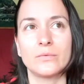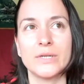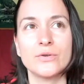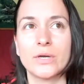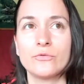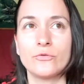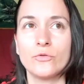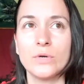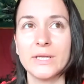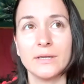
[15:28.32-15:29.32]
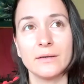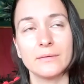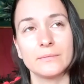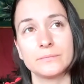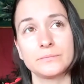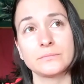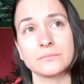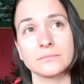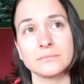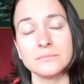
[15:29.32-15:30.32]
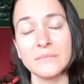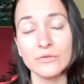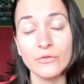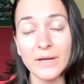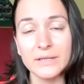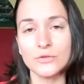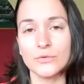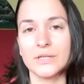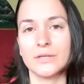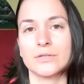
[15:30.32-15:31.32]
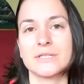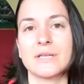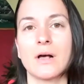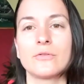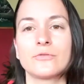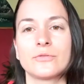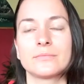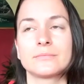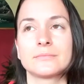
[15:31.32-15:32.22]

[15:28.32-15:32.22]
When you can fully find it within yourself,